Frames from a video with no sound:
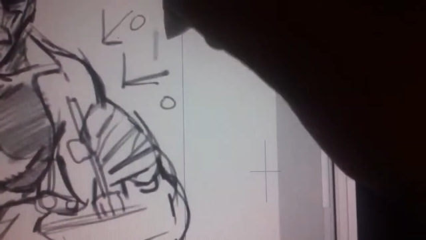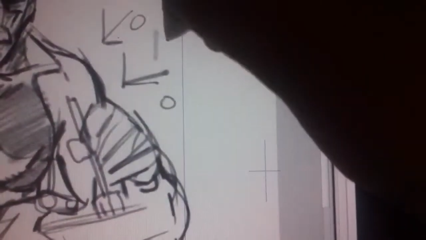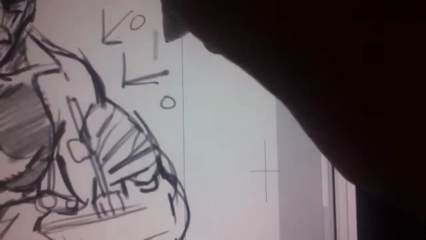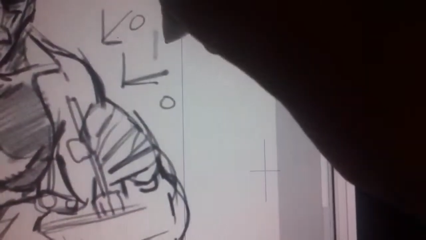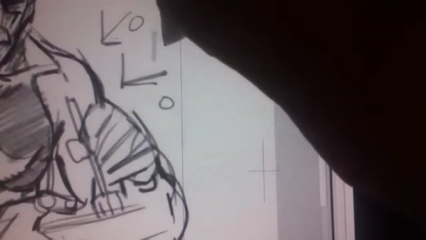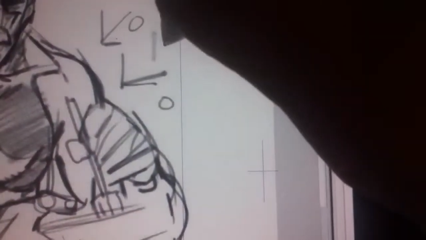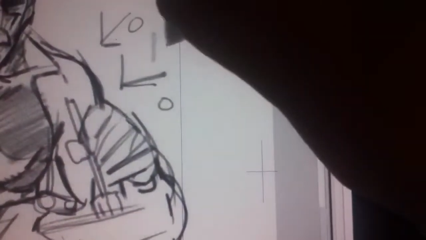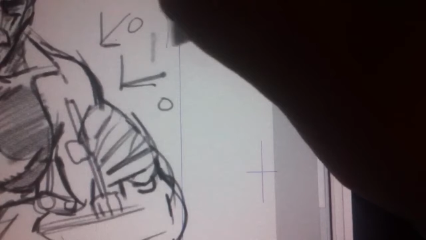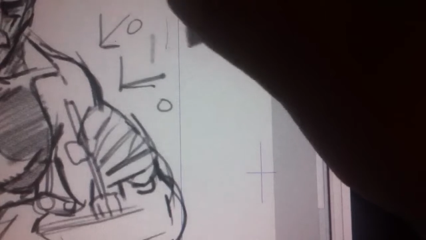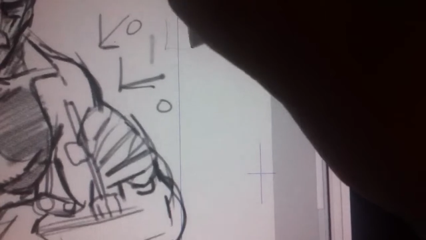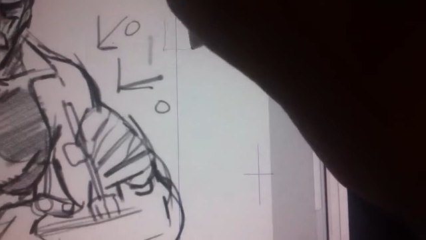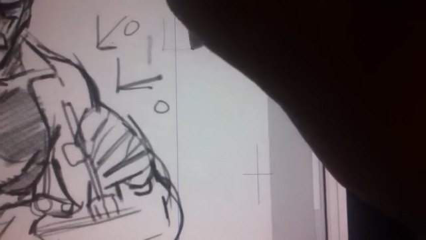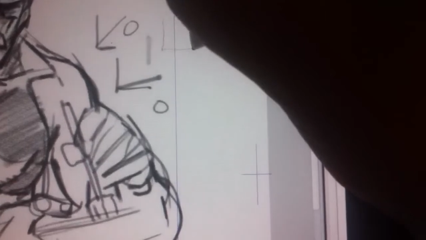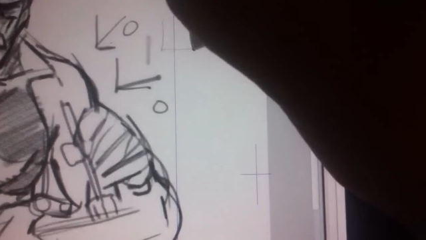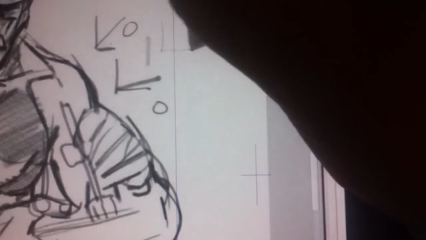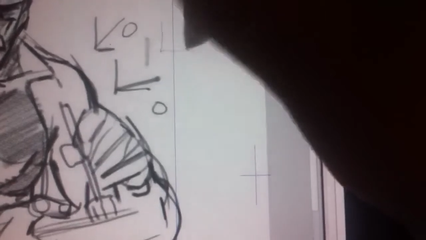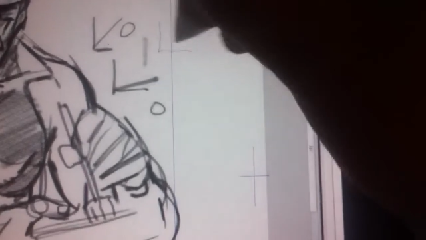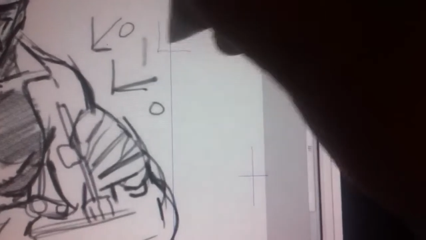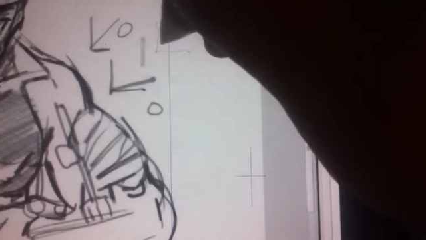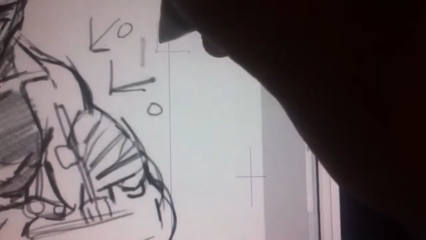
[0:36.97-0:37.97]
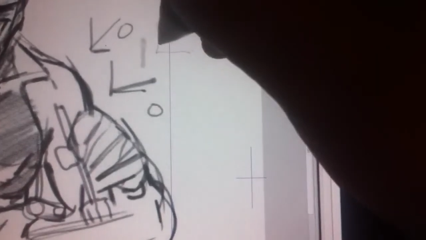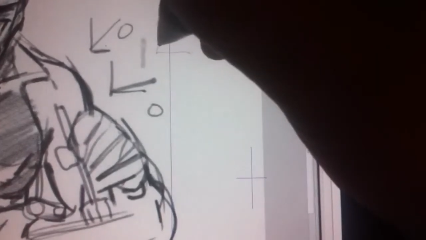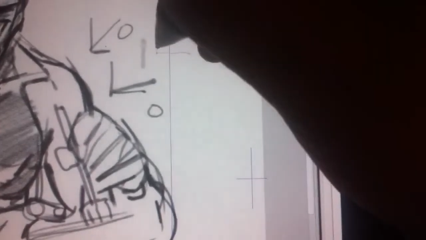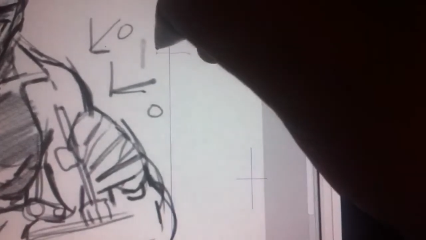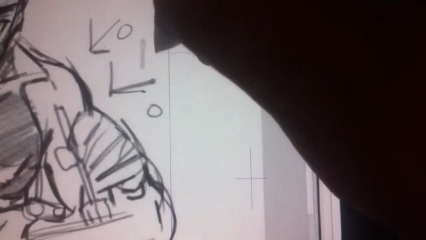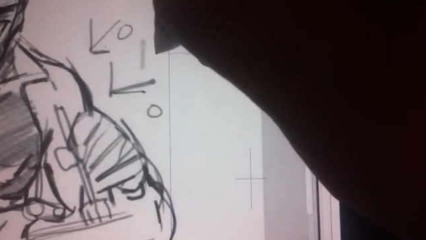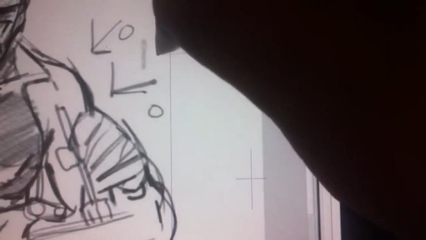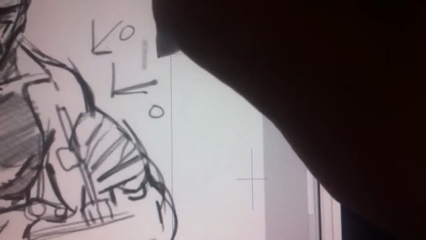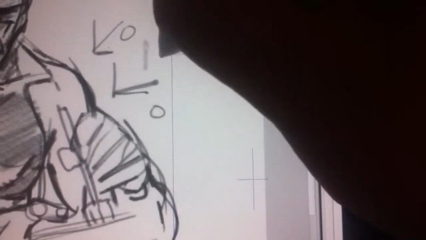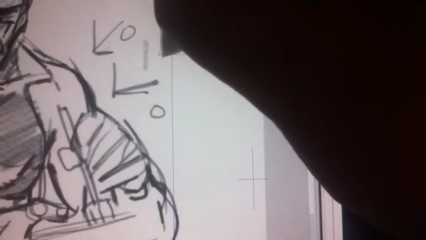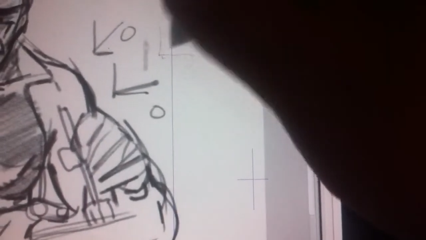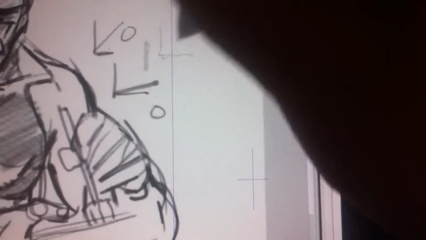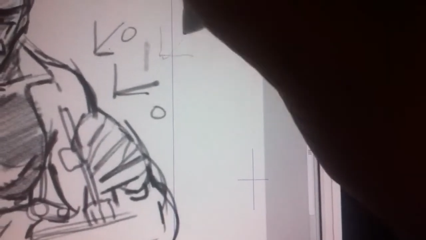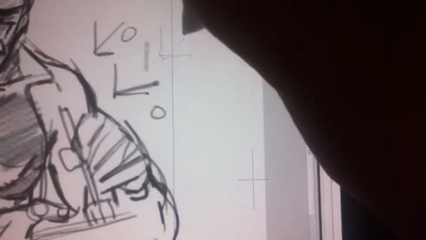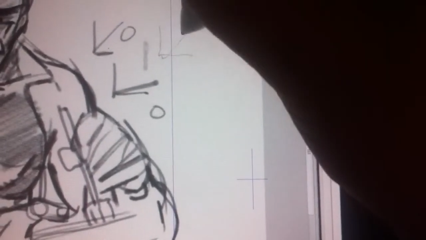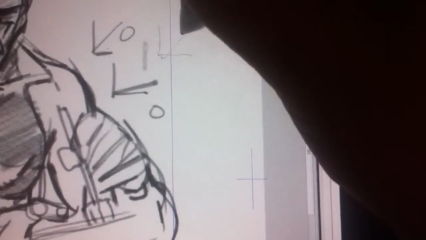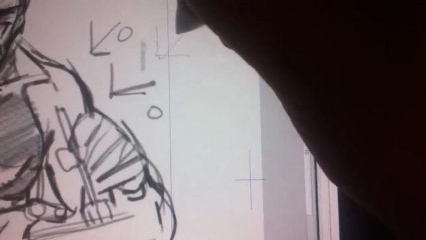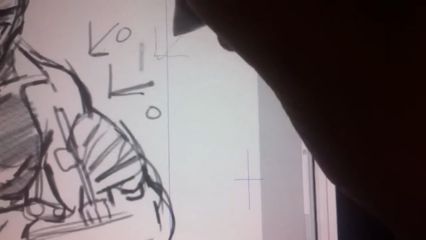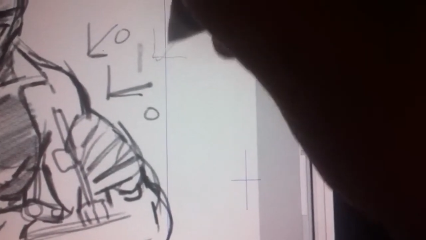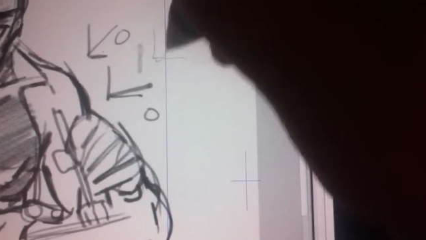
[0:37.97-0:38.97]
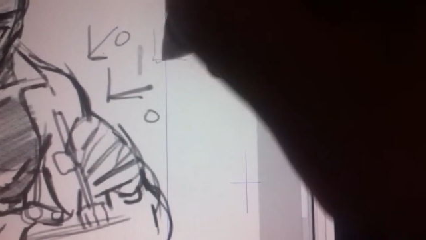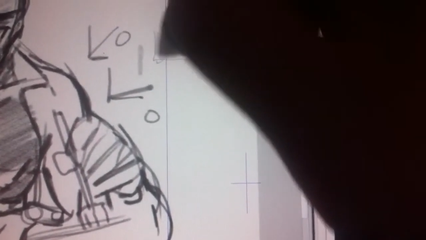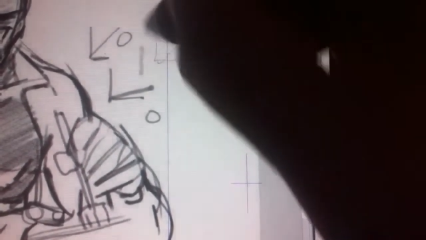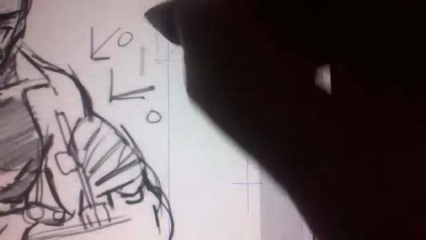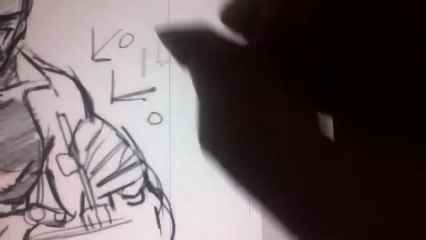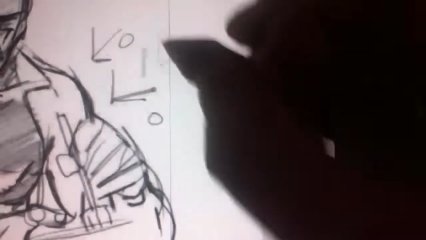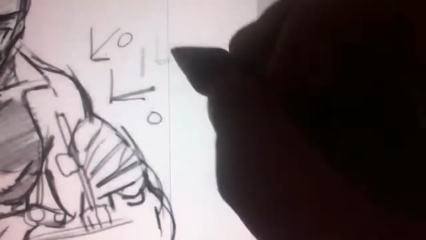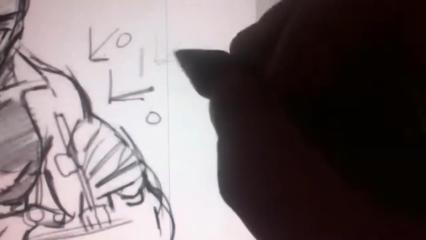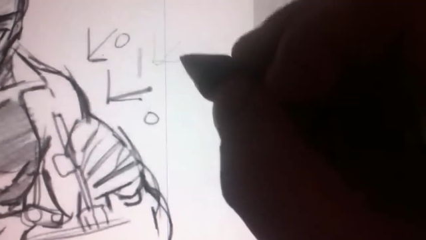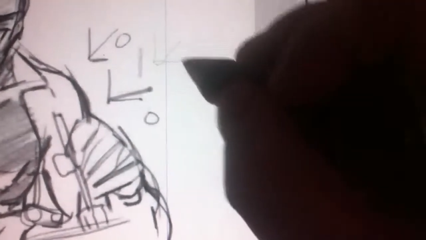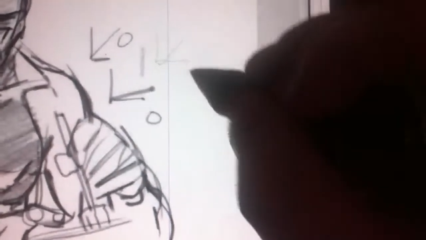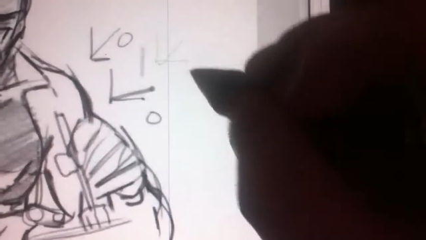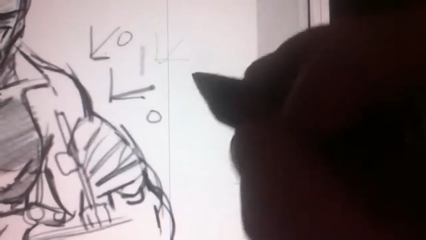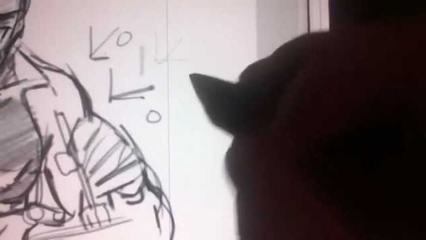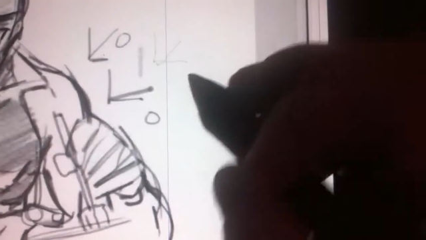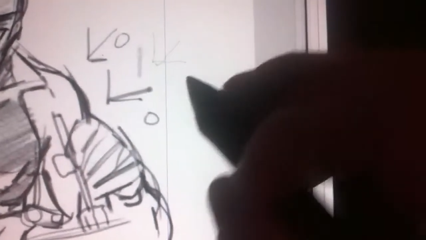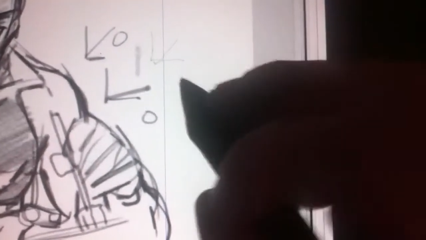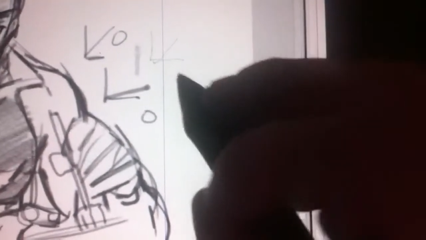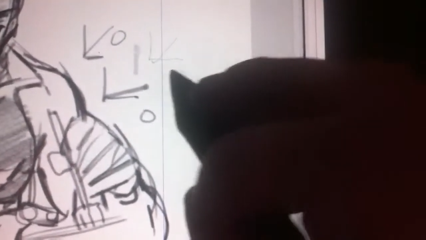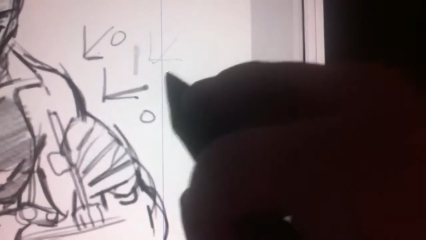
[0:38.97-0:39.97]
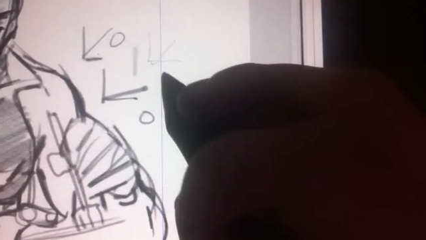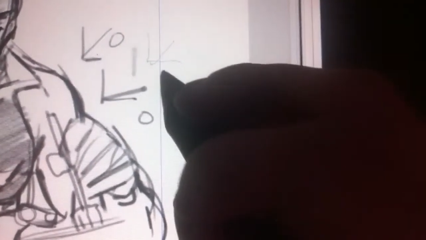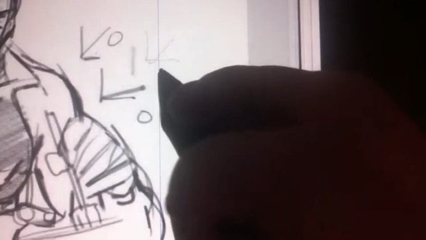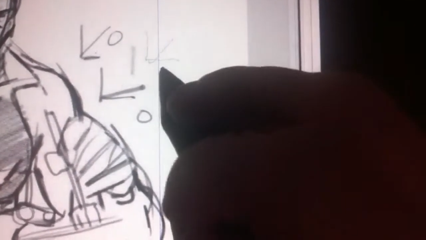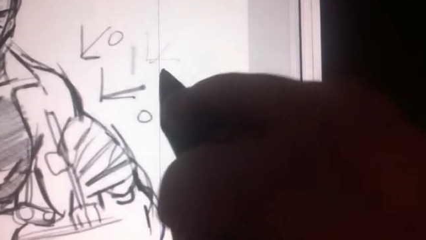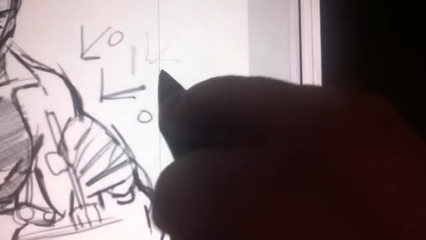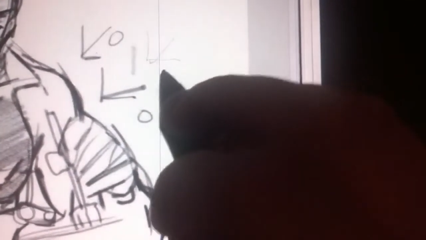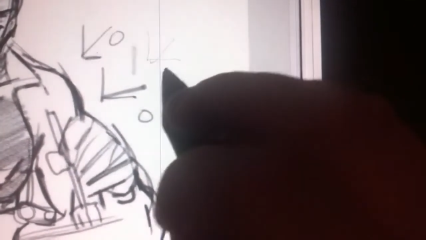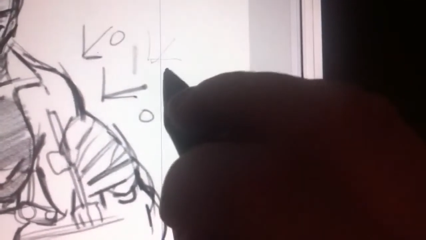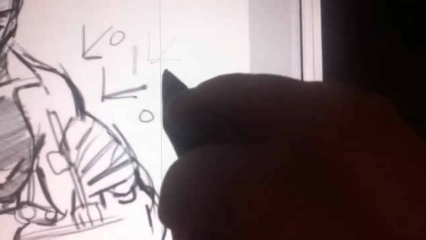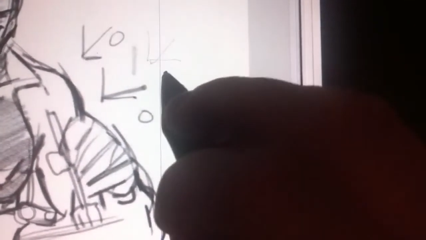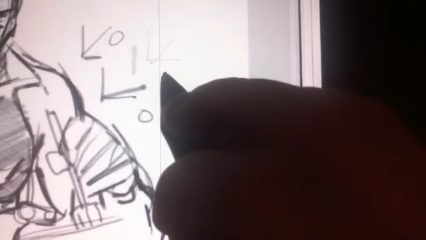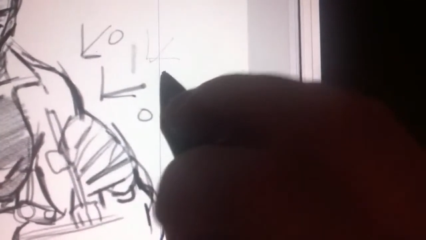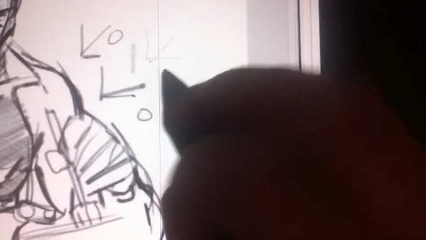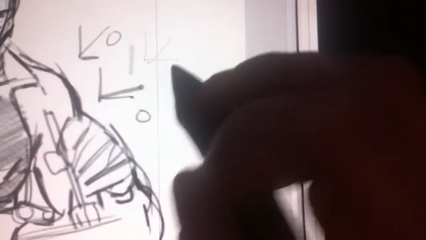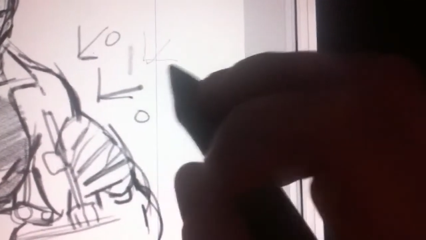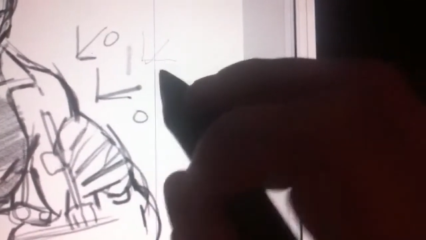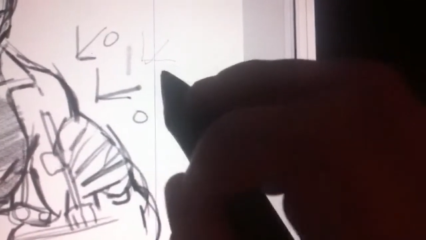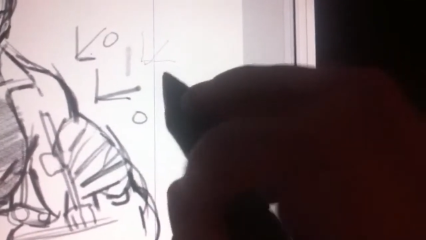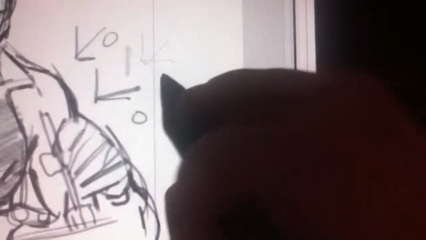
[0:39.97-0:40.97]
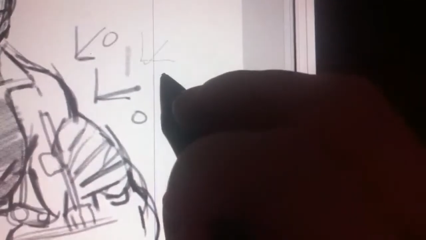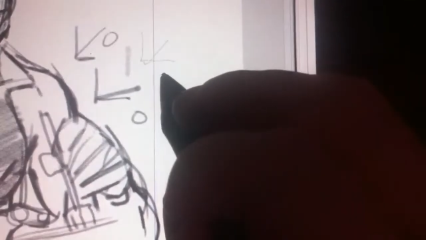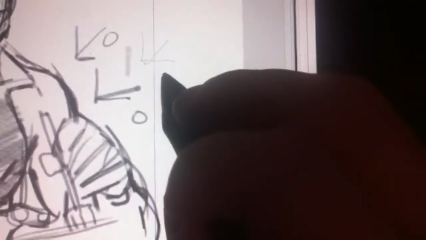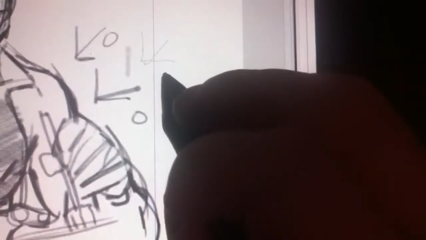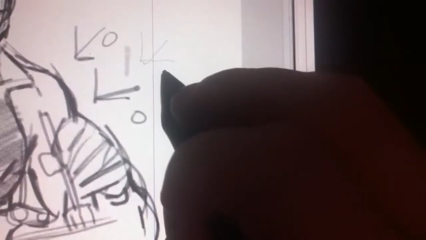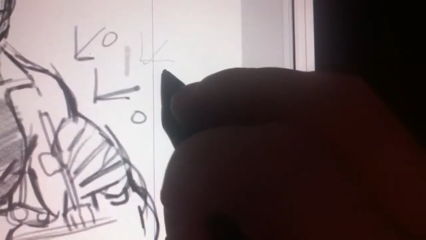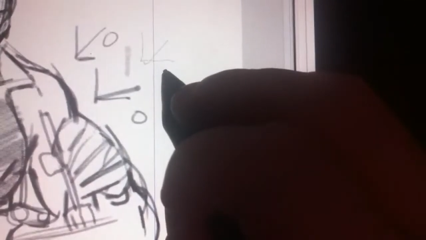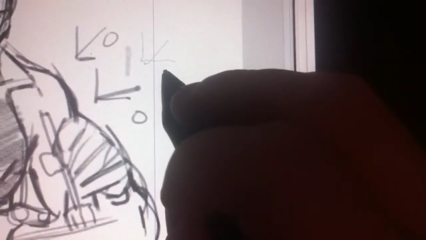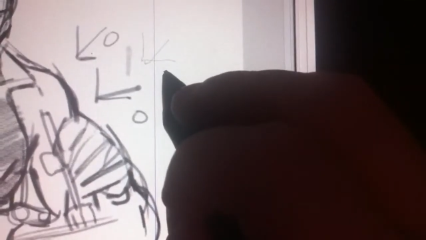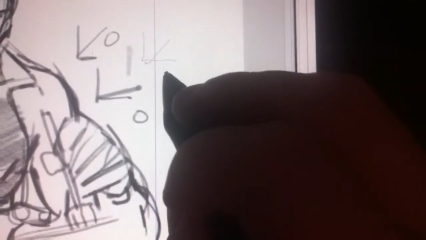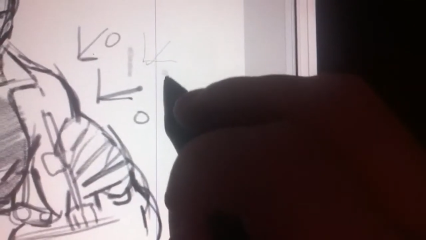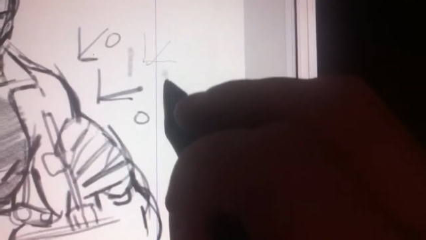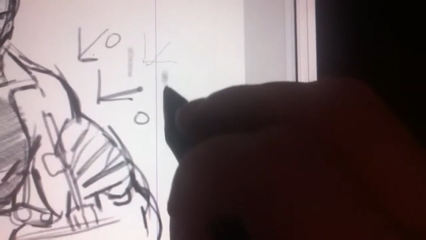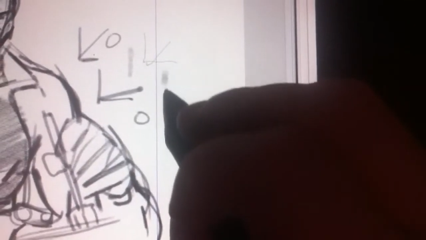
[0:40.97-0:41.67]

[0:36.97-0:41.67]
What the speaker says: [unreadable: no face in view]